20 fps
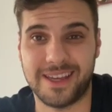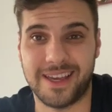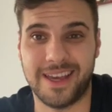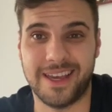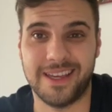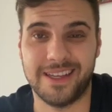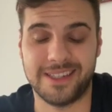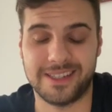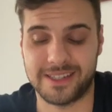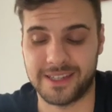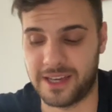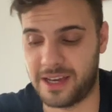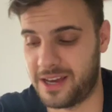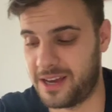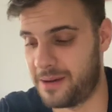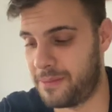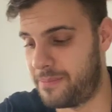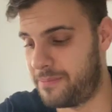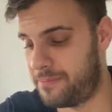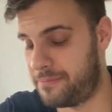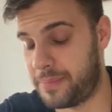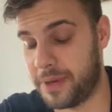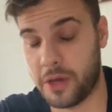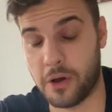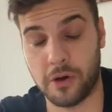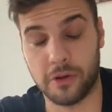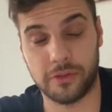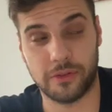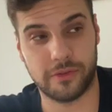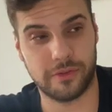It is
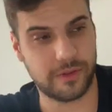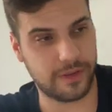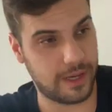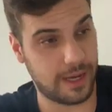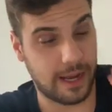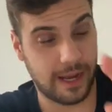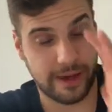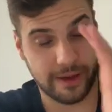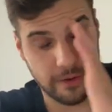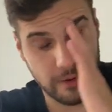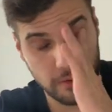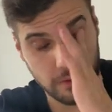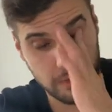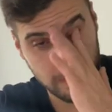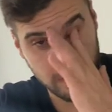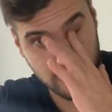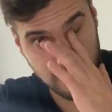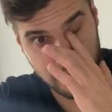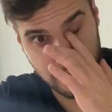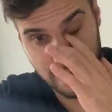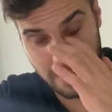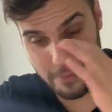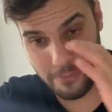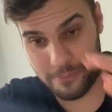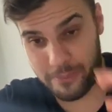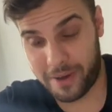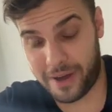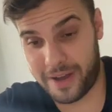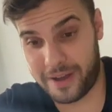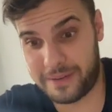beyond illegal,
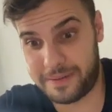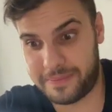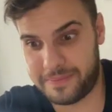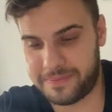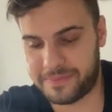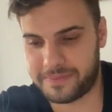but